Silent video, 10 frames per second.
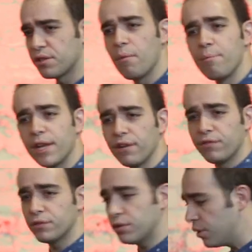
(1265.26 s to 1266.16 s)
is not
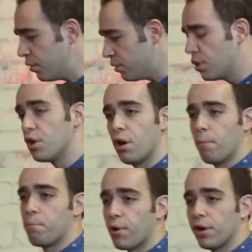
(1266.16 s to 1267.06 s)
meaningful to you,
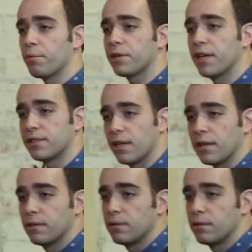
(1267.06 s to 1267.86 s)
boredom kicks in.